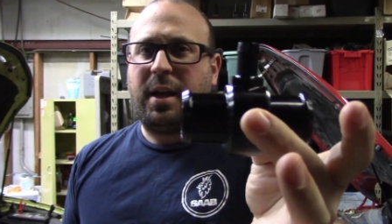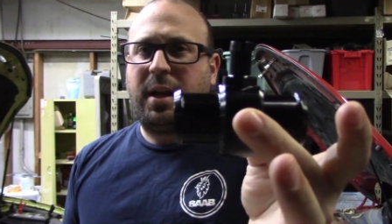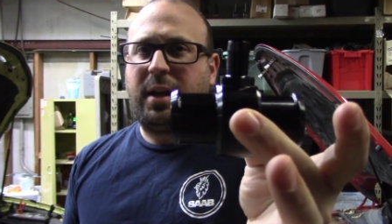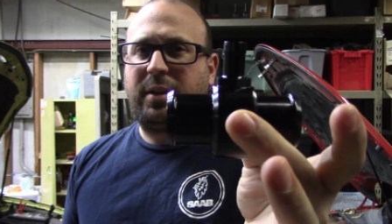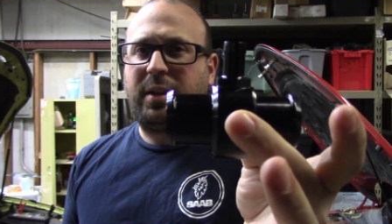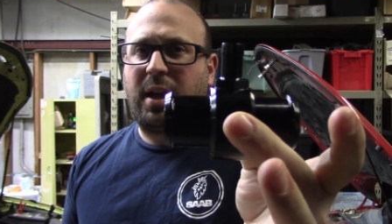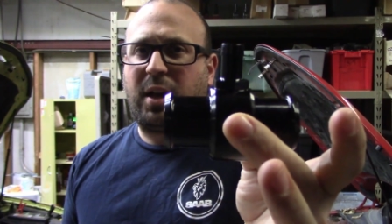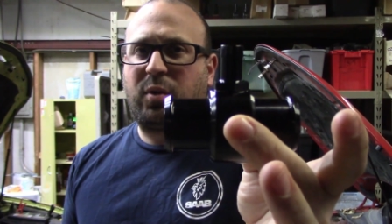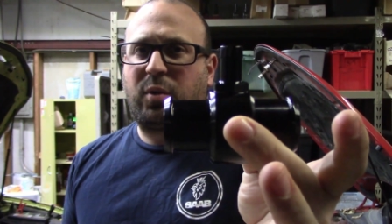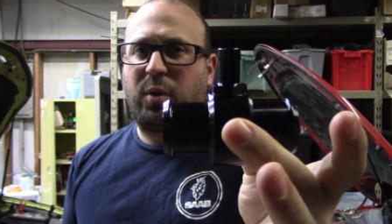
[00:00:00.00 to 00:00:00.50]

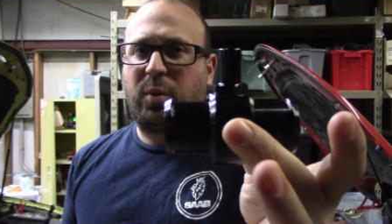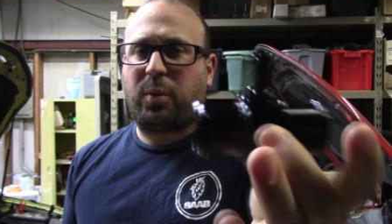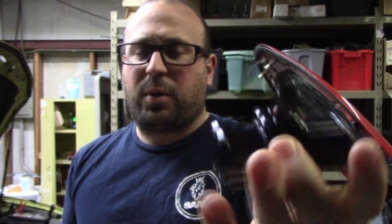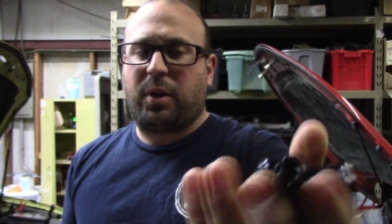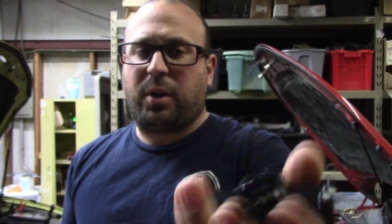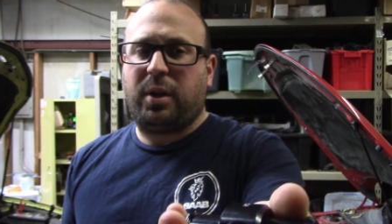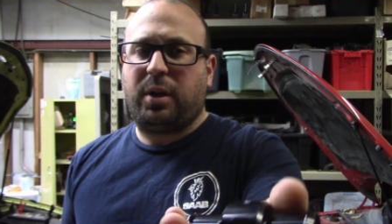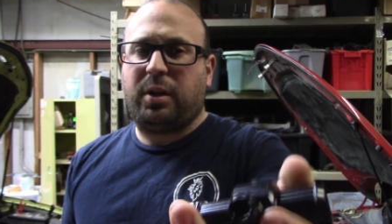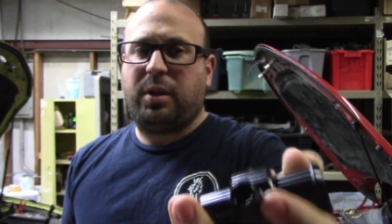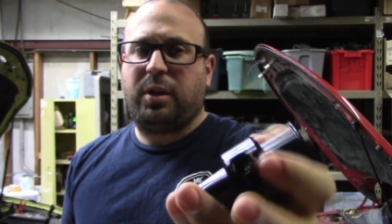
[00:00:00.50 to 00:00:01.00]
It's actually
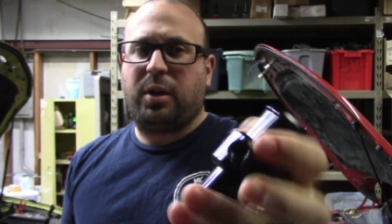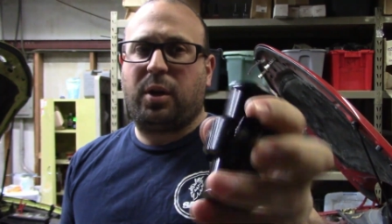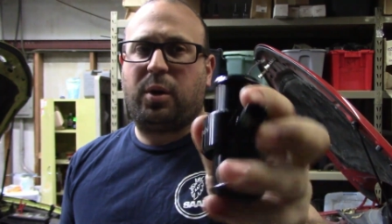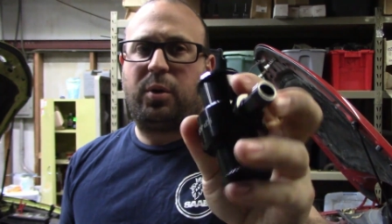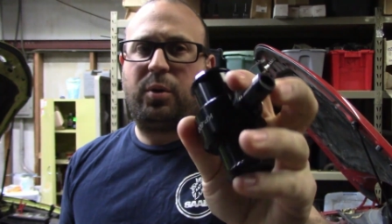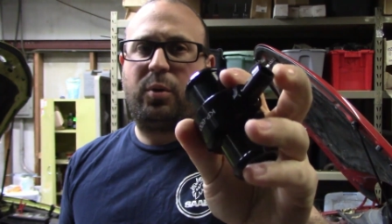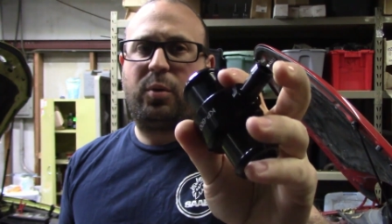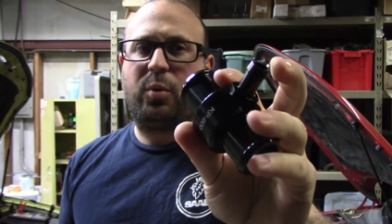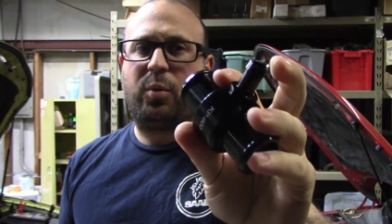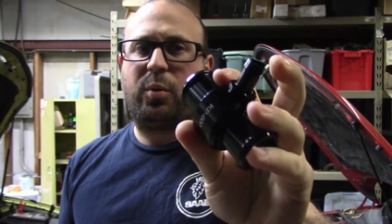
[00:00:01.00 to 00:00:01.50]
really, you
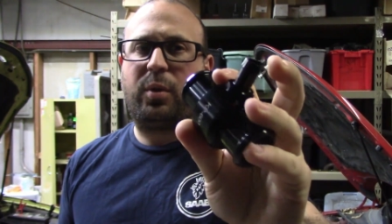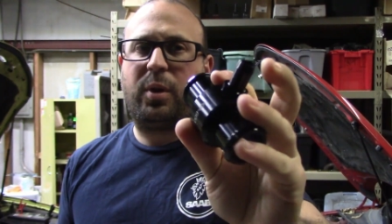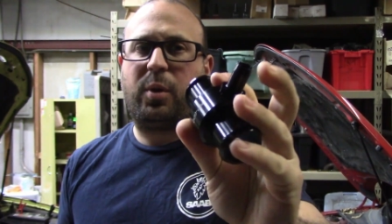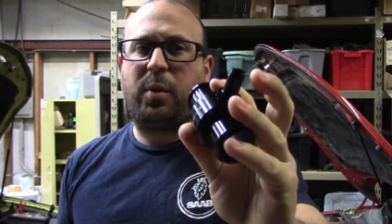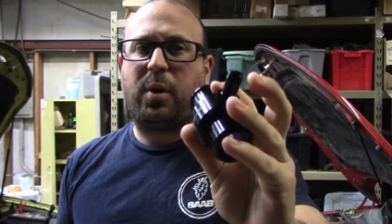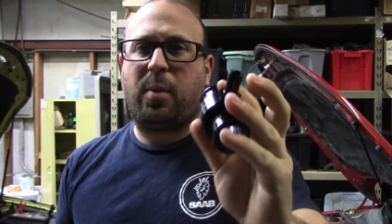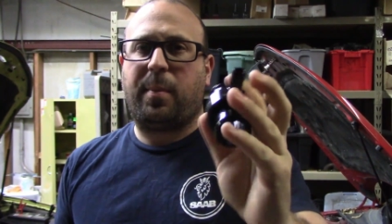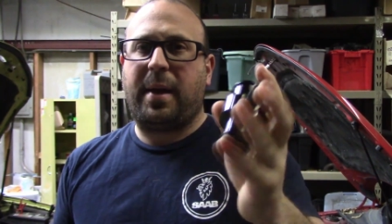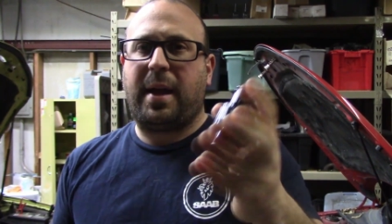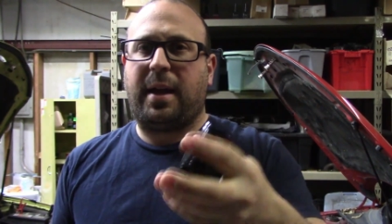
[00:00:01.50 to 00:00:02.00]
know, really
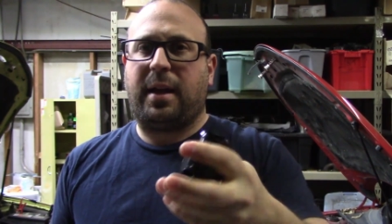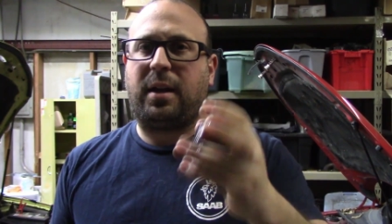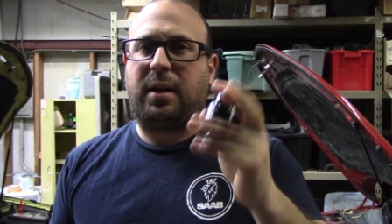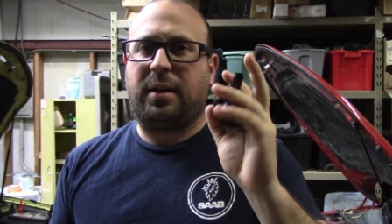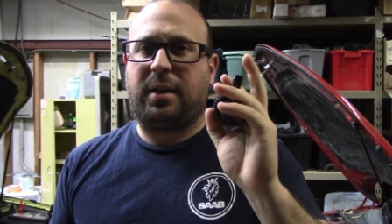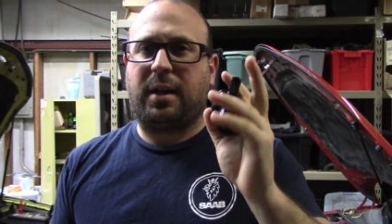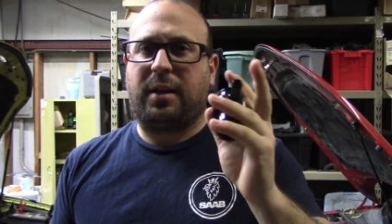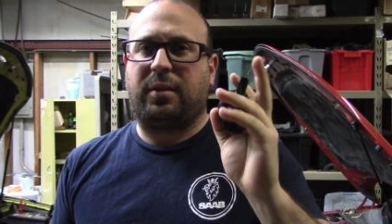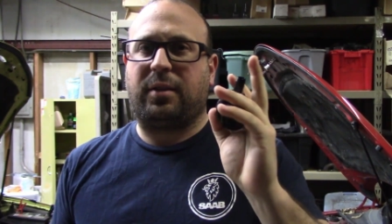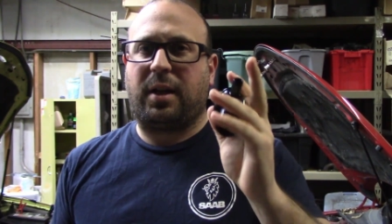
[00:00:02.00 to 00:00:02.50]
well
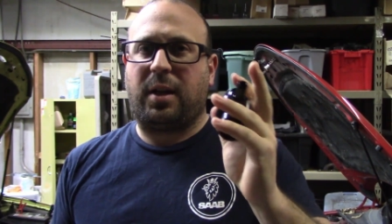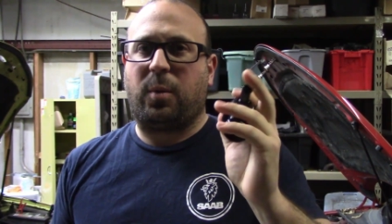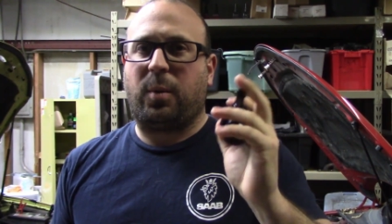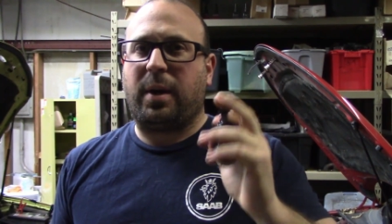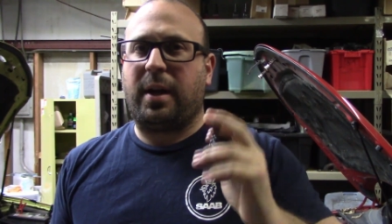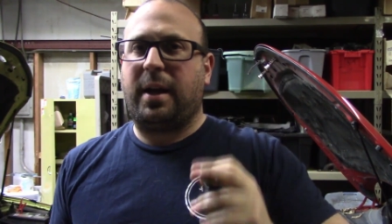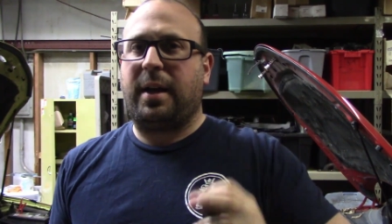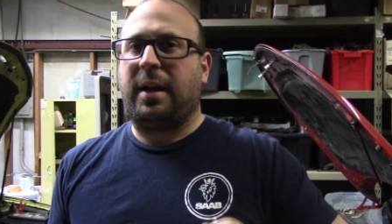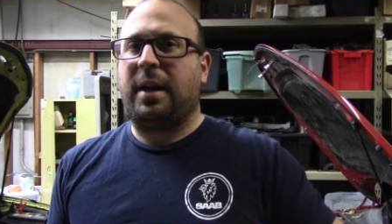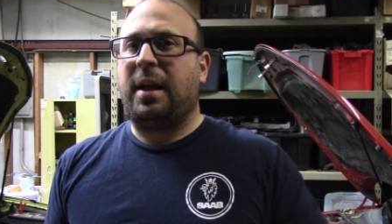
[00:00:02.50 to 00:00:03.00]
made, nice
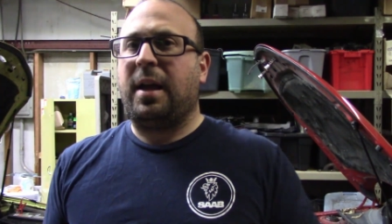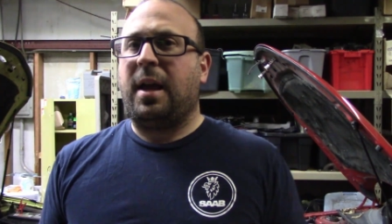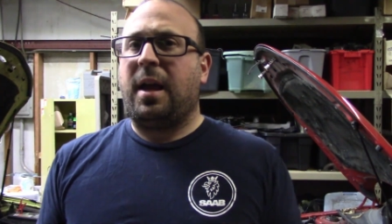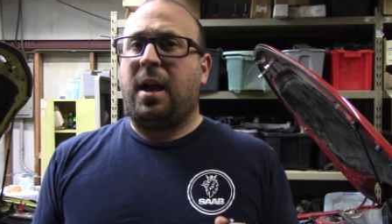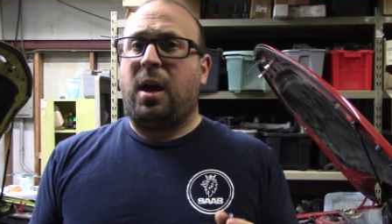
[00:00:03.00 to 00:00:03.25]
lightweight,